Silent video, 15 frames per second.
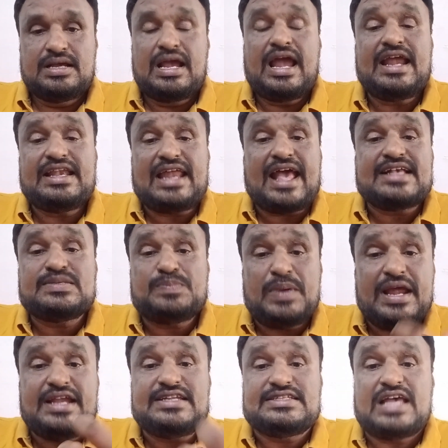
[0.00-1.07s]
It
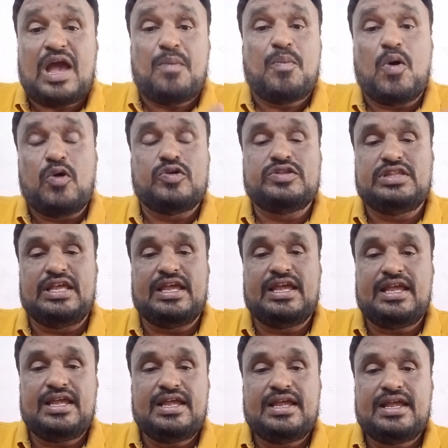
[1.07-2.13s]
explains about
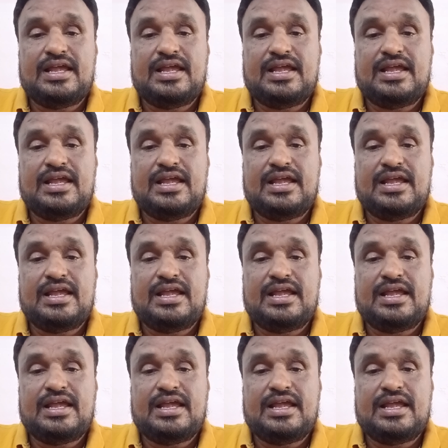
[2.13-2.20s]
the